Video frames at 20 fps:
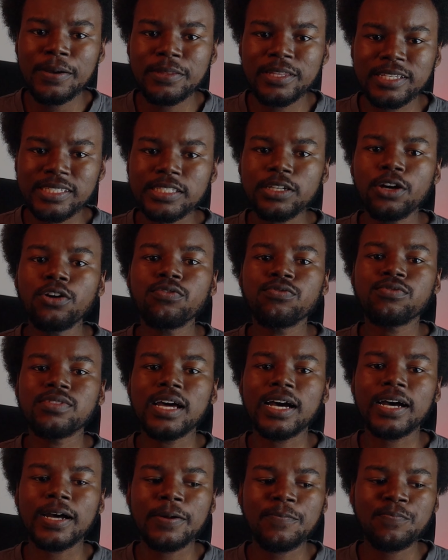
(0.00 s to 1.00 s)
The self
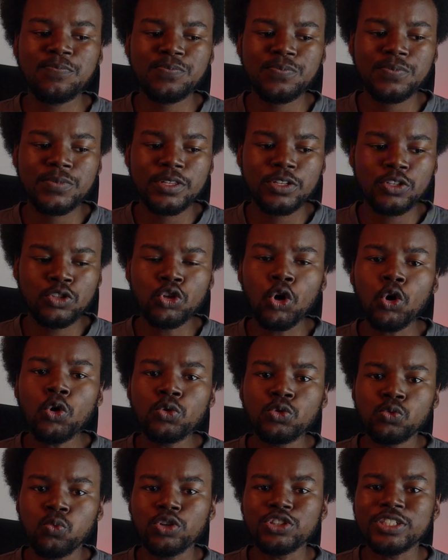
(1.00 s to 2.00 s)
that
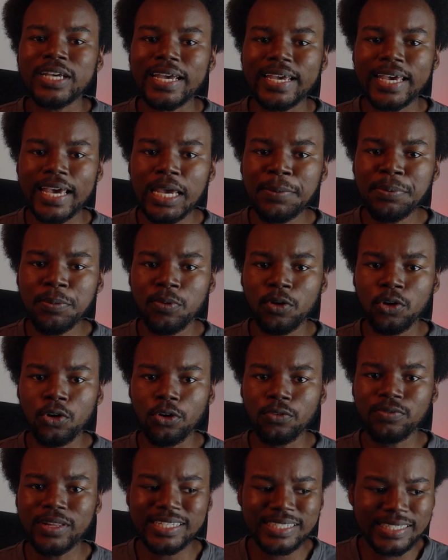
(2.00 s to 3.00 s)
knows what you're capable
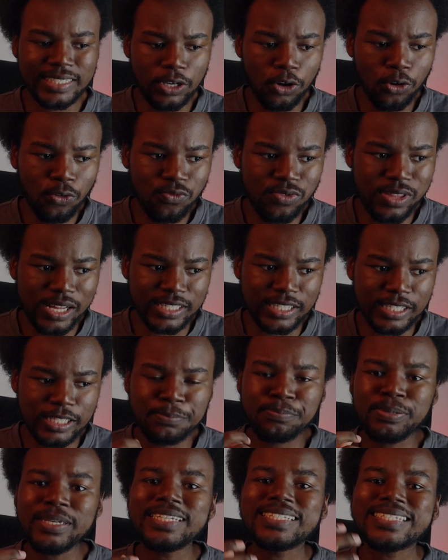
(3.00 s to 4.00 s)
of, that self that
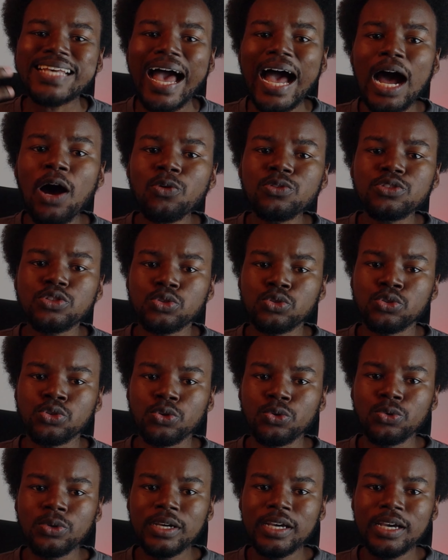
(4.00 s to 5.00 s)
speaks out to
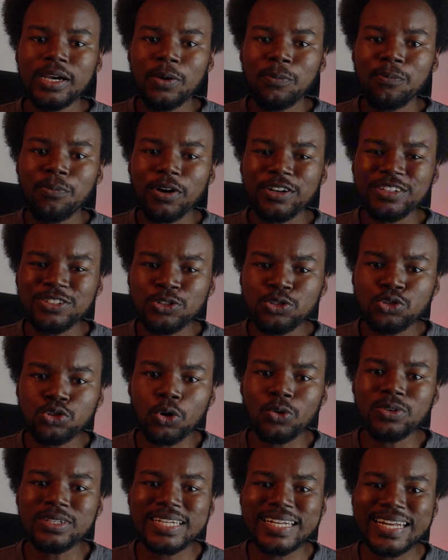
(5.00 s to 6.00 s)
you, but you
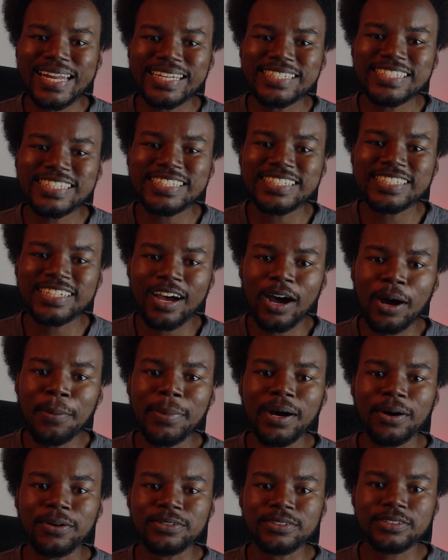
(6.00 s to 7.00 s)
don't let it come
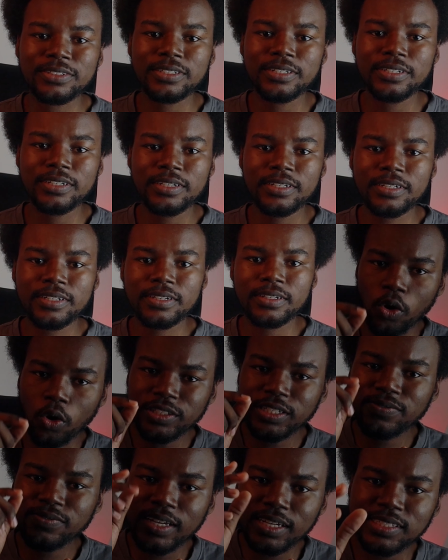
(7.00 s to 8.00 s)
out.
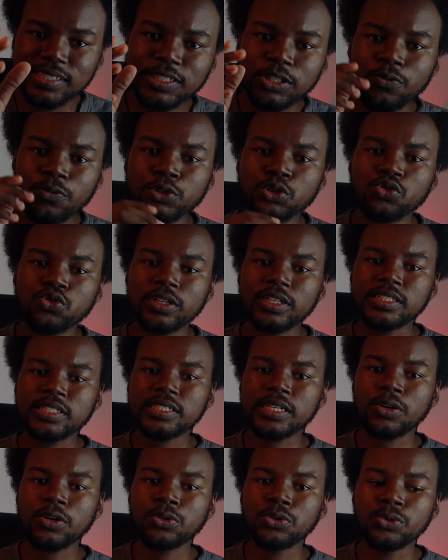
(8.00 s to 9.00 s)
What if that self is trying to
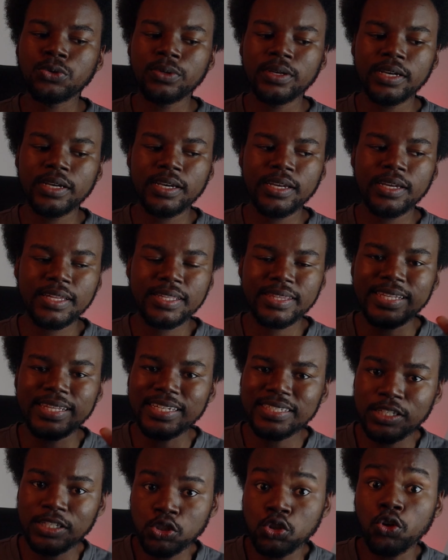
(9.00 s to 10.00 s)
tell you,
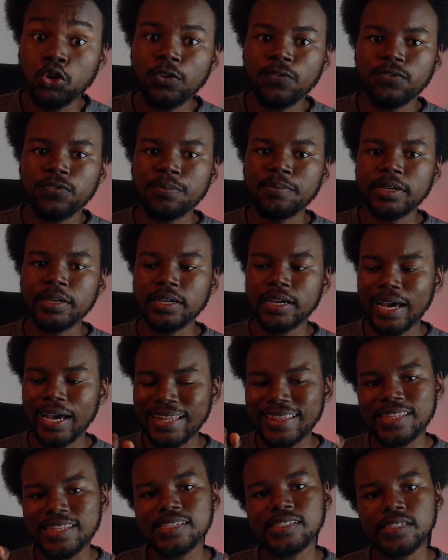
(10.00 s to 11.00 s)
this is good for me
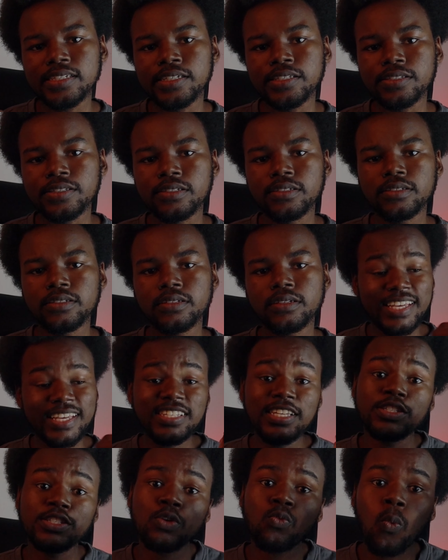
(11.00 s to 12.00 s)
and this isn't?
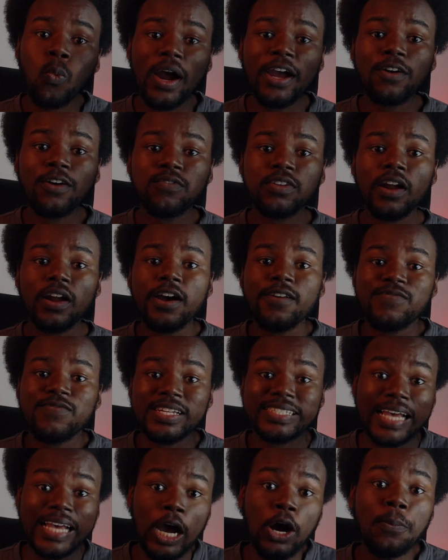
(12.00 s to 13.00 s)
This is the way of life
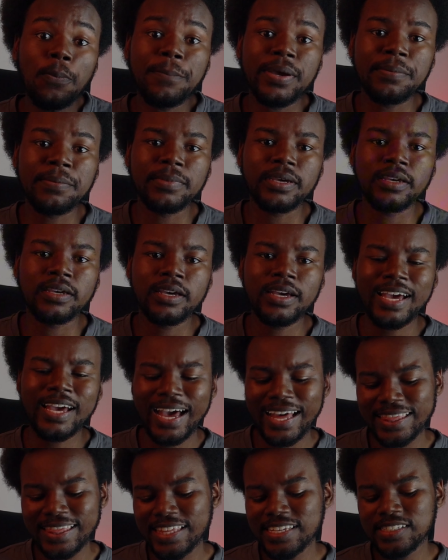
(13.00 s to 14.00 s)
that's helping me,
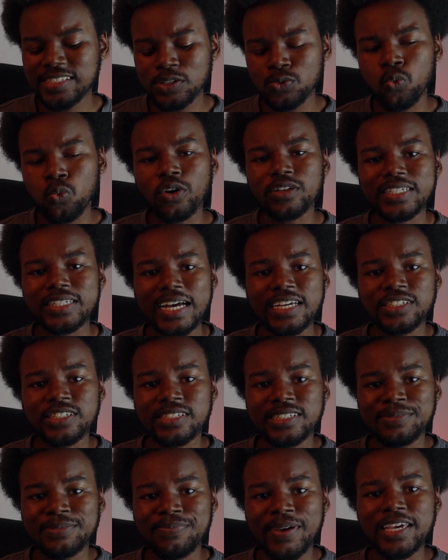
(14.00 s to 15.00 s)
and this is what's
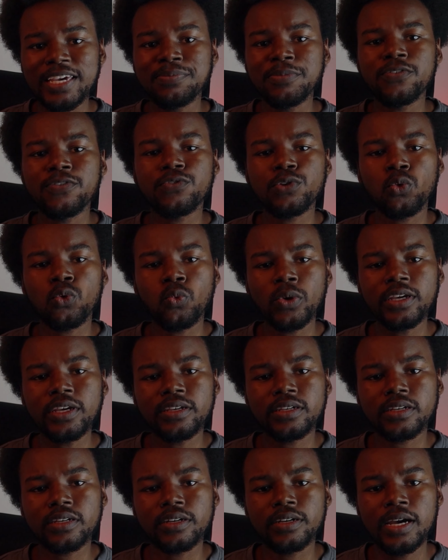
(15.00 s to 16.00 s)
actually making me feel
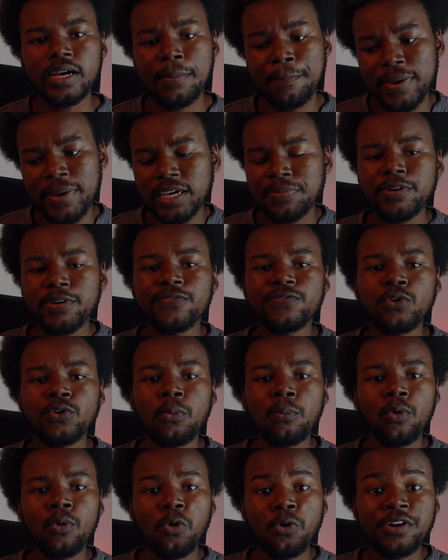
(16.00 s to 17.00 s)
weaker, making me feel
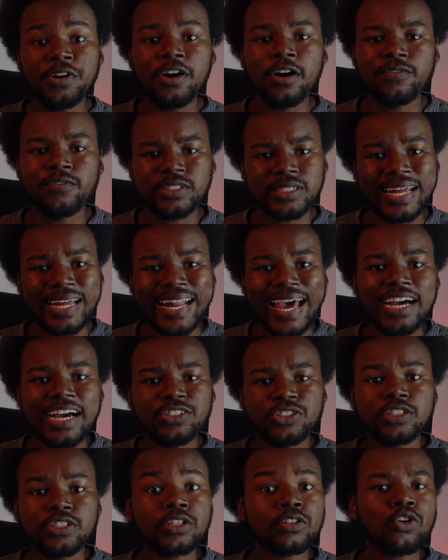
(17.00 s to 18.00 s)
more nervous and
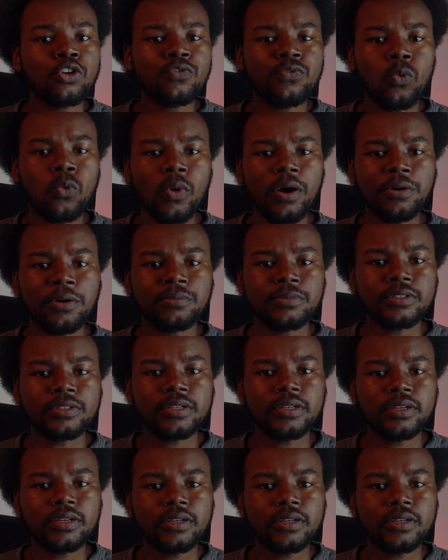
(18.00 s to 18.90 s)
anxious and overwhelmed.